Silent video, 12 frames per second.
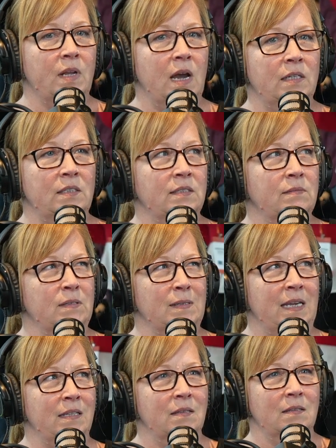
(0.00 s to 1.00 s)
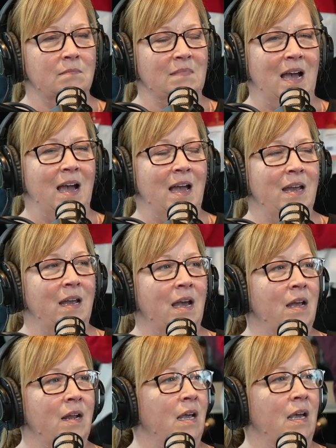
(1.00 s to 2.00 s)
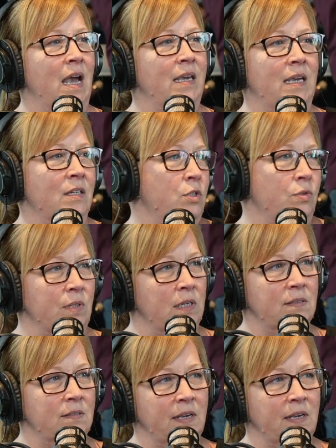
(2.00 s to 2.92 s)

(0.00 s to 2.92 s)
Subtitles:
I just am like, I can't do this.